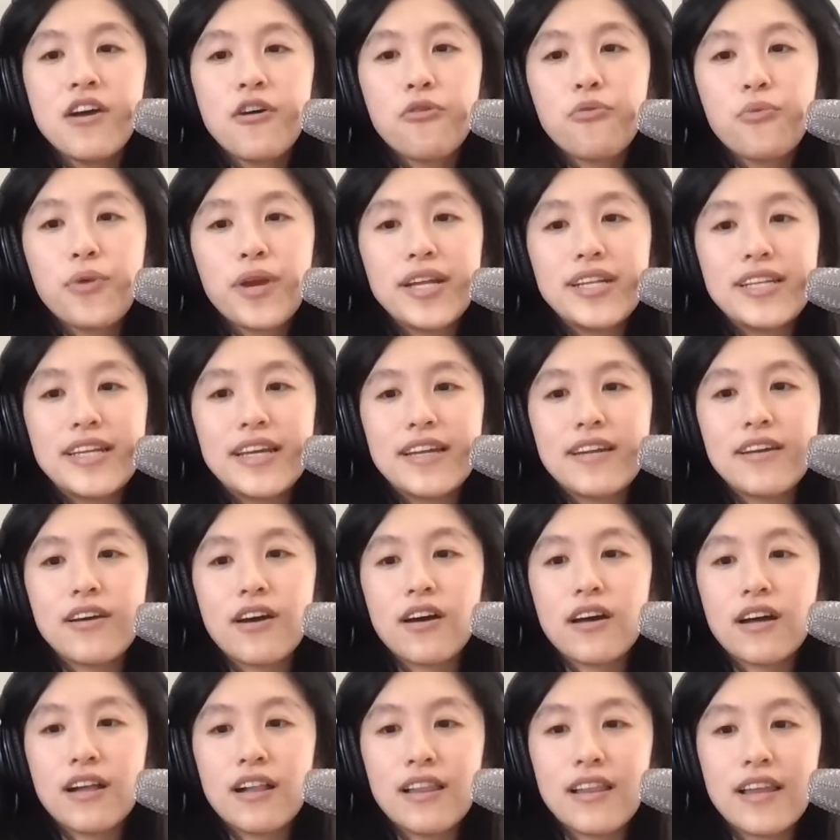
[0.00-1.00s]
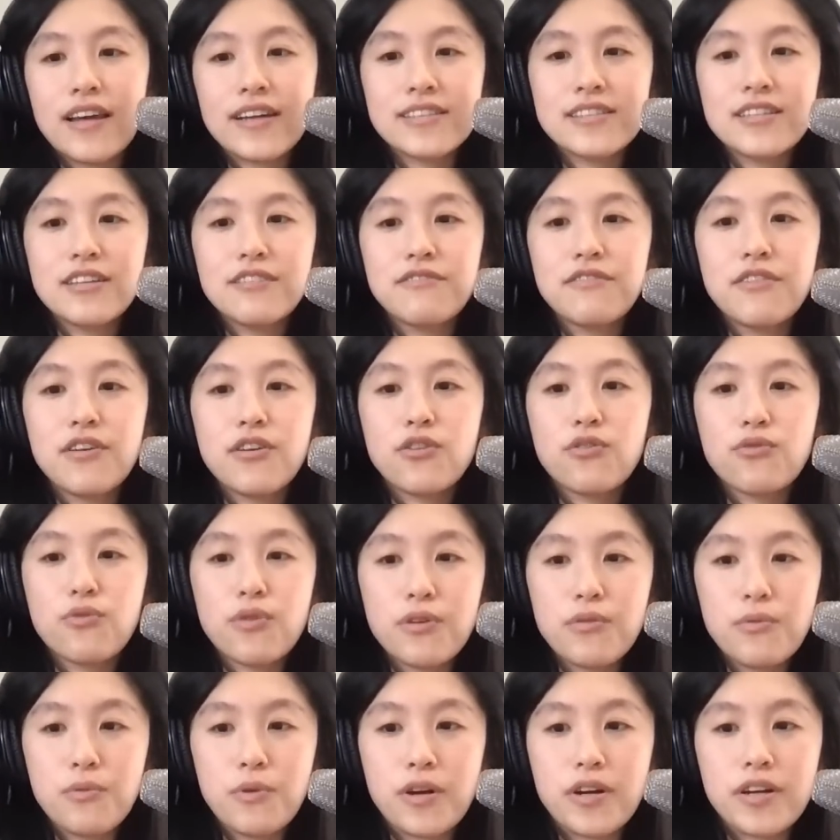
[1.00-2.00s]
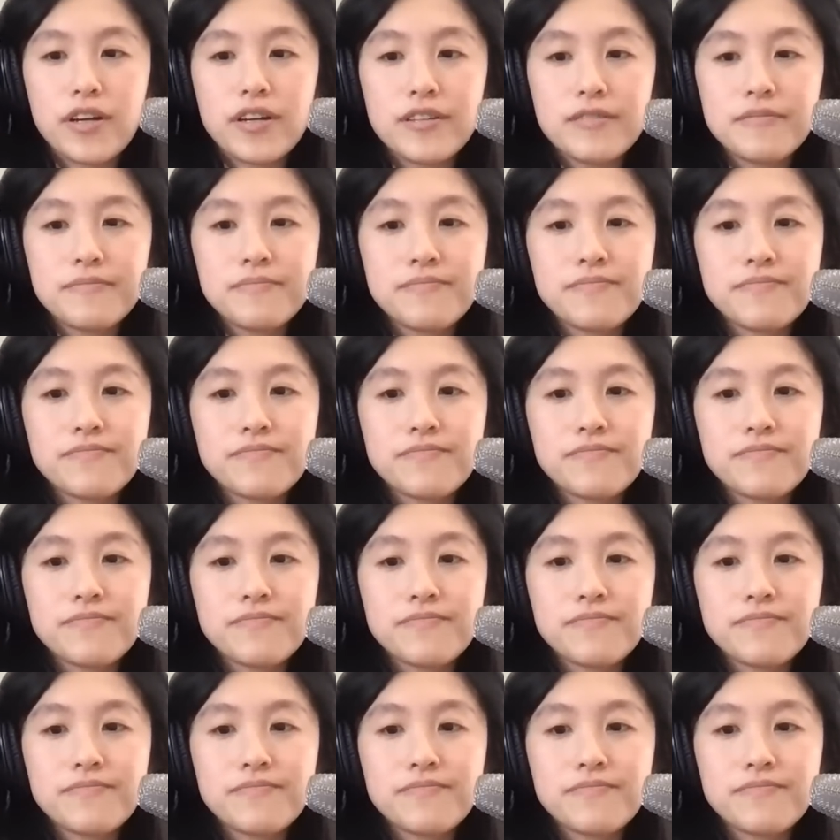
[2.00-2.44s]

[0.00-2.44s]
we did a collective grid work